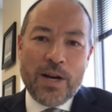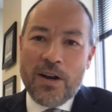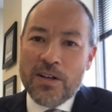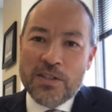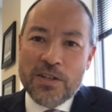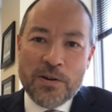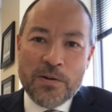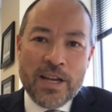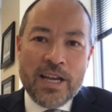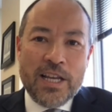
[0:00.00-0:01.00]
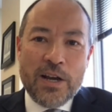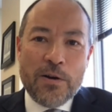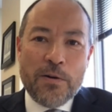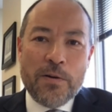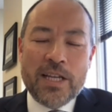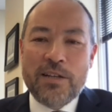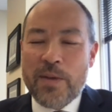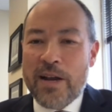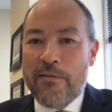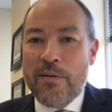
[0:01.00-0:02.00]
But also, you know, as
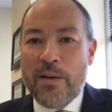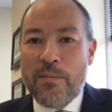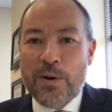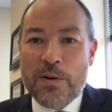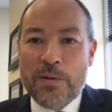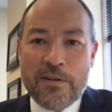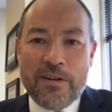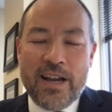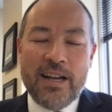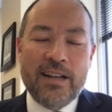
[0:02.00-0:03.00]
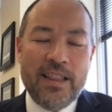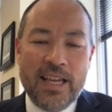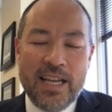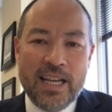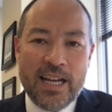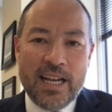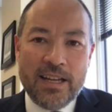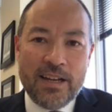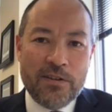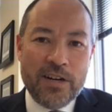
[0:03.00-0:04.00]
you might remember, Craig, the
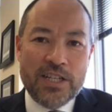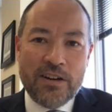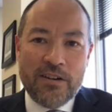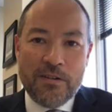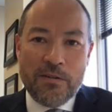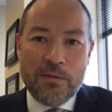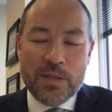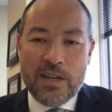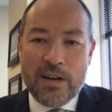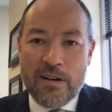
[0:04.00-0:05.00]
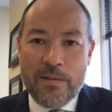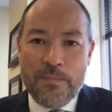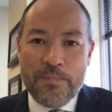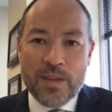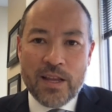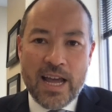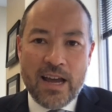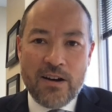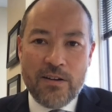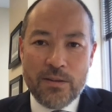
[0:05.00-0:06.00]
Attorney General Becerra
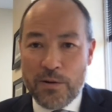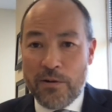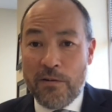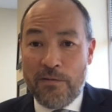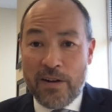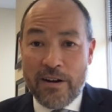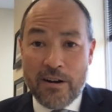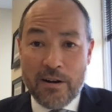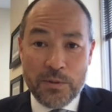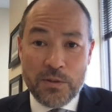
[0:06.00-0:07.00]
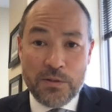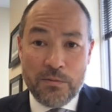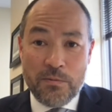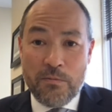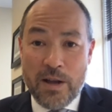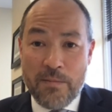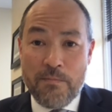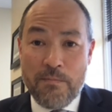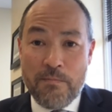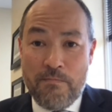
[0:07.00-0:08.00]
had on the Bureau of Firearms
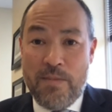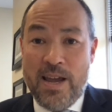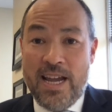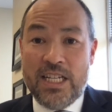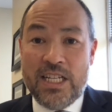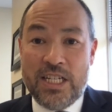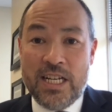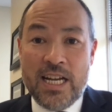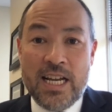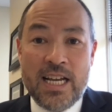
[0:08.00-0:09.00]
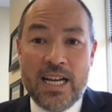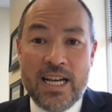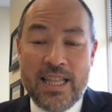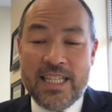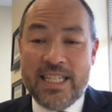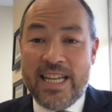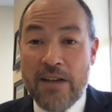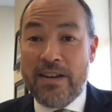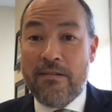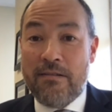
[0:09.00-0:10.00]
web page this
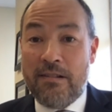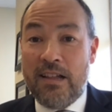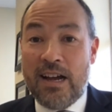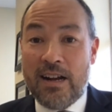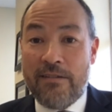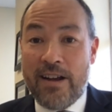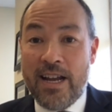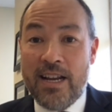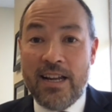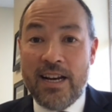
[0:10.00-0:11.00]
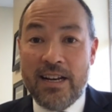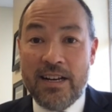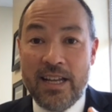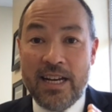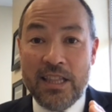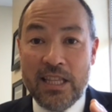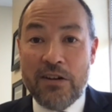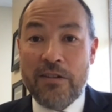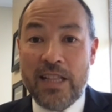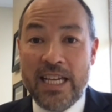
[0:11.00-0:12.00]
countdown clock, right? And it
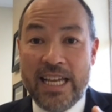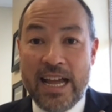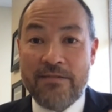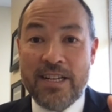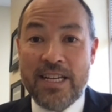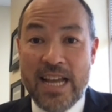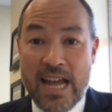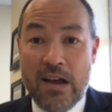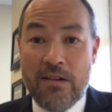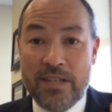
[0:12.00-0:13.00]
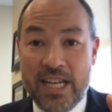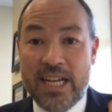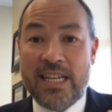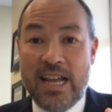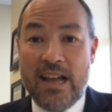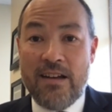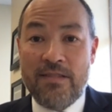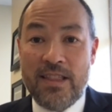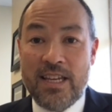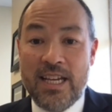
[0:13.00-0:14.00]
literally counted down, ticked
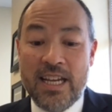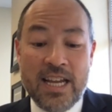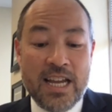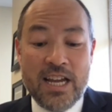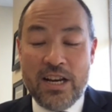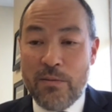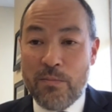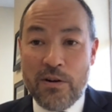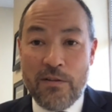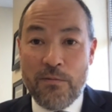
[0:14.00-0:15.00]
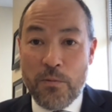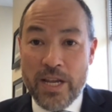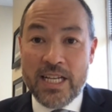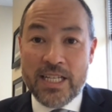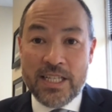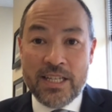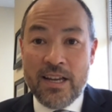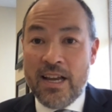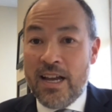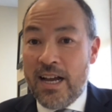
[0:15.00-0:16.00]
down the number of weeks,